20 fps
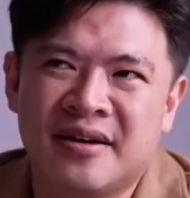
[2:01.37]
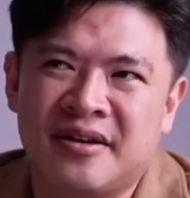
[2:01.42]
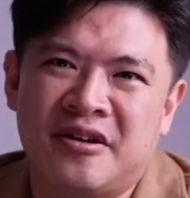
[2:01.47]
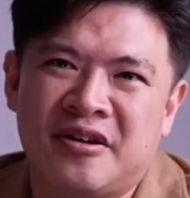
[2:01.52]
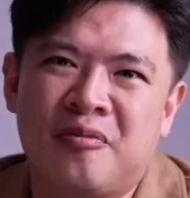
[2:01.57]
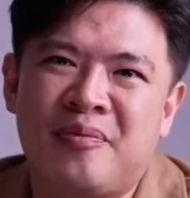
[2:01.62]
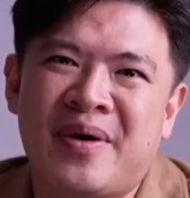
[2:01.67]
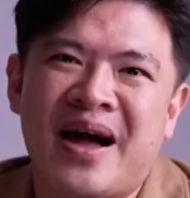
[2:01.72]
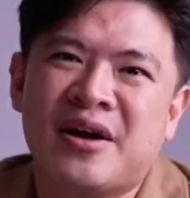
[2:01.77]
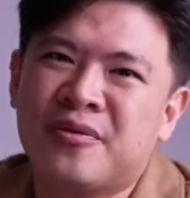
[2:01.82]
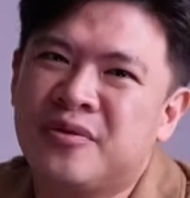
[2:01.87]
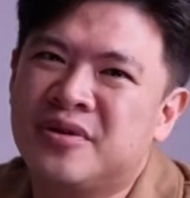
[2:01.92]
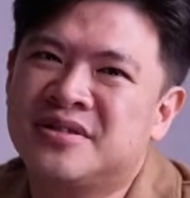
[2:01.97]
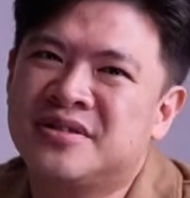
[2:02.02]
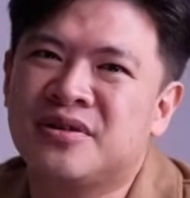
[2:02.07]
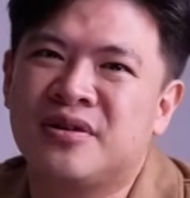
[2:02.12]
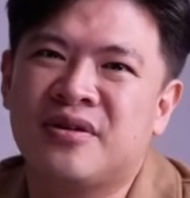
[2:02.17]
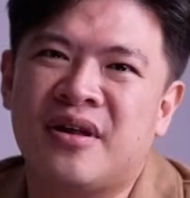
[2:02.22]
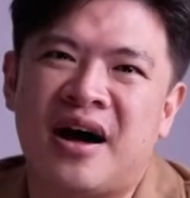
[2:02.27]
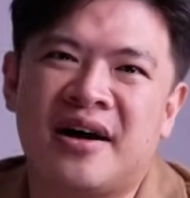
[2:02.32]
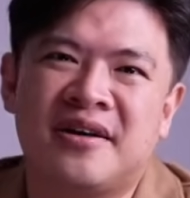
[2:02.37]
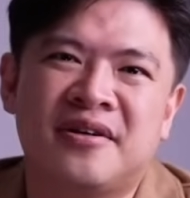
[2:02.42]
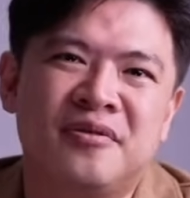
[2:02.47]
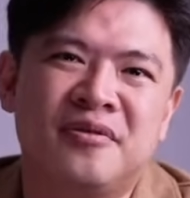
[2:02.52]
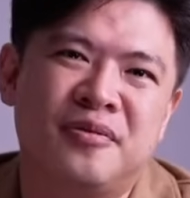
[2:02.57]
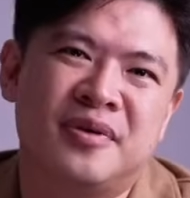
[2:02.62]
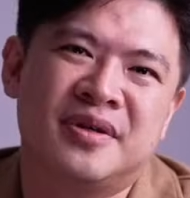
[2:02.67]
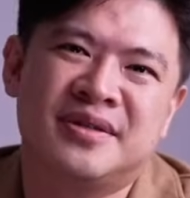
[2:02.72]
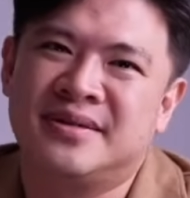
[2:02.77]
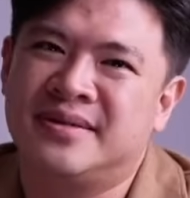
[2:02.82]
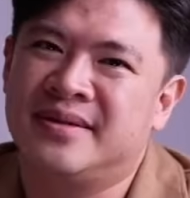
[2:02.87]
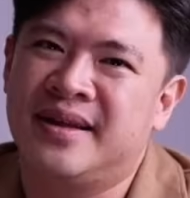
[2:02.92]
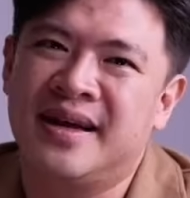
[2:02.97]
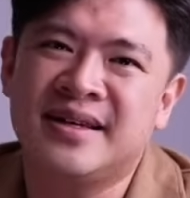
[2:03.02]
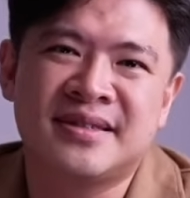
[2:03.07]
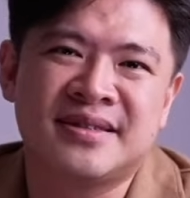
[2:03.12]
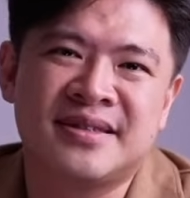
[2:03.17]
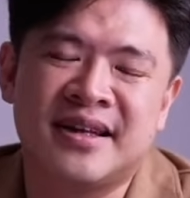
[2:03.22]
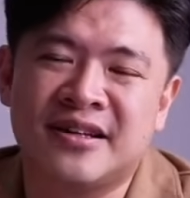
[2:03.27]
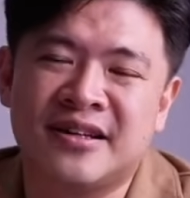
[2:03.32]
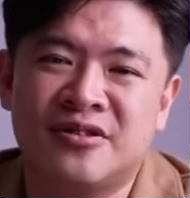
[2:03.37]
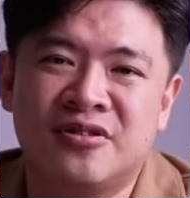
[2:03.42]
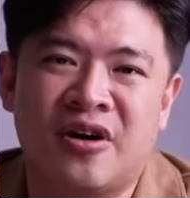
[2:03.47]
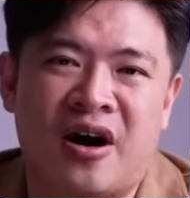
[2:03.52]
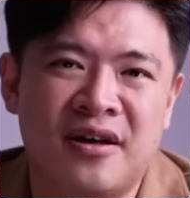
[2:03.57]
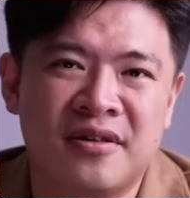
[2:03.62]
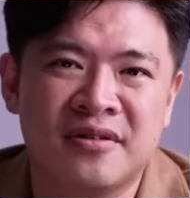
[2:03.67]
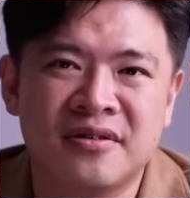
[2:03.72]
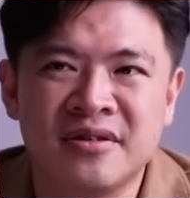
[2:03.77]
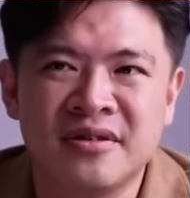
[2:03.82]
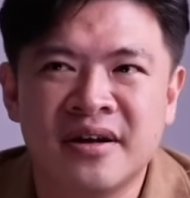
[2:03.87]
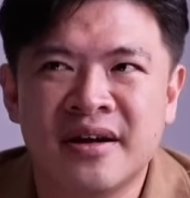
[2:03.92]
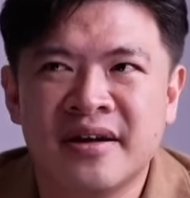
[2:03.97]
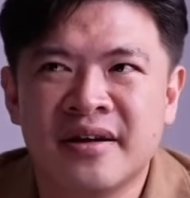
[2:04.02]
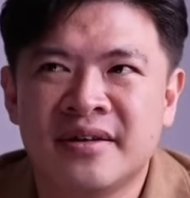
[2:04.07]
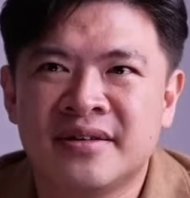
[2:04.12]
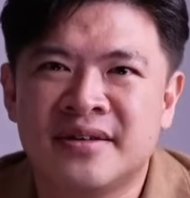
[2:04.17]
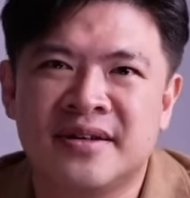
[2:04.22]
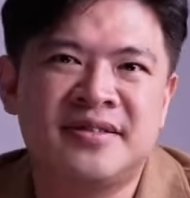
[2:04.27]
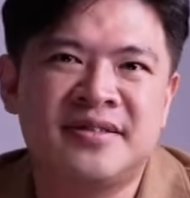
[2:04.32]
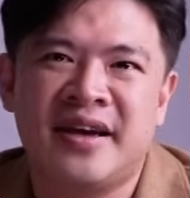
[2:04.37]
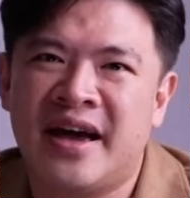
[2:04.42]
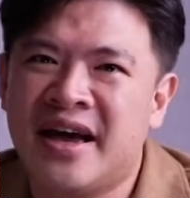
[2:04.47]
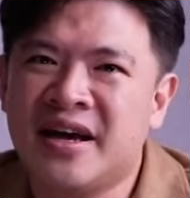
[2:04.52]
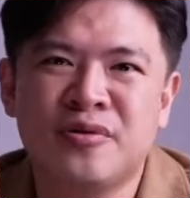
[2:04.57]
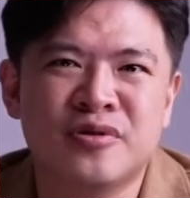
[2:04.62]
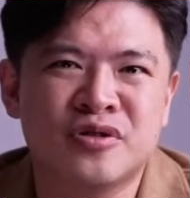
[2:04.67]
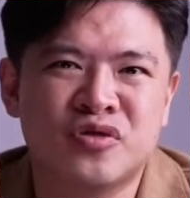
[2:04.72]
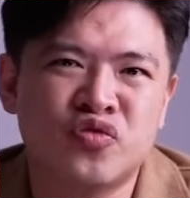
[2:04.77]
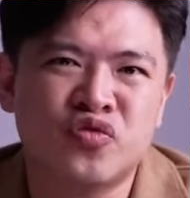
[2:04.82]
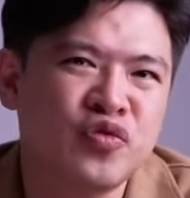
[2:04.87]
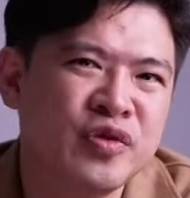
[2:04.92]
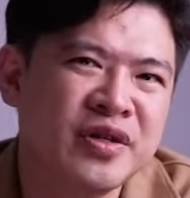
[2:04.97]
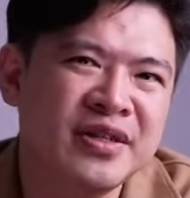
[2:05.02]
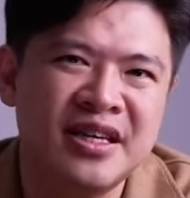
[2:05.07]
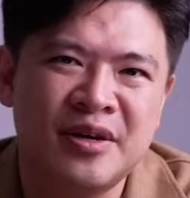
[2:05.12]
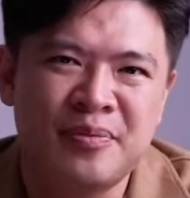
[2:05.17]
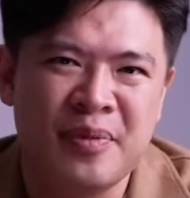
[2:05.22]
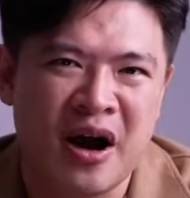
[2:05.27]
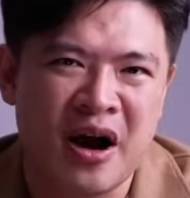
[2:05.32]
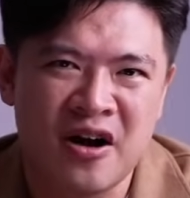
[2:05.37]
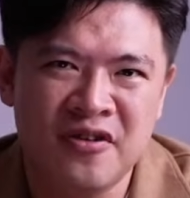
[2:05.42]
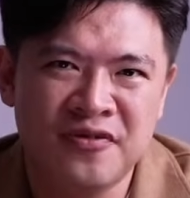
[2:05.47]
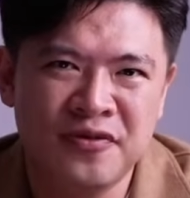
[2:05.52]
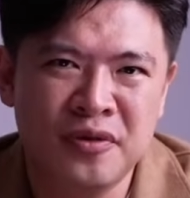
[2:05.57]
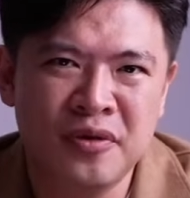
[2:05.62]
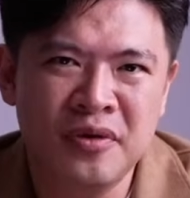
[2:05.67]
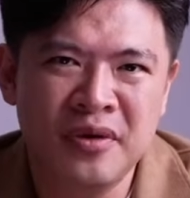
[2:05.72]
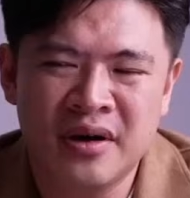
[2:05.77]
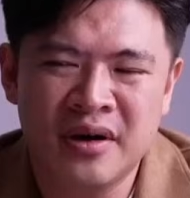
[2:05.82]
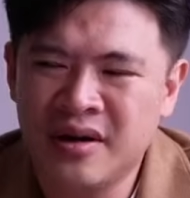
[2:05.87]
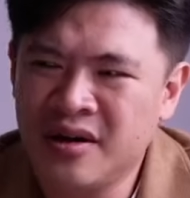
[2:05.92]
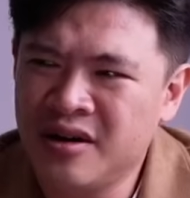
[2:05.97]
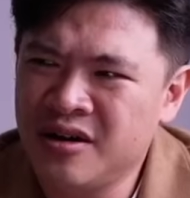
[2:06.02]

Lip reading: You know, back when Solana was less than a dollar, the tech was really powerful,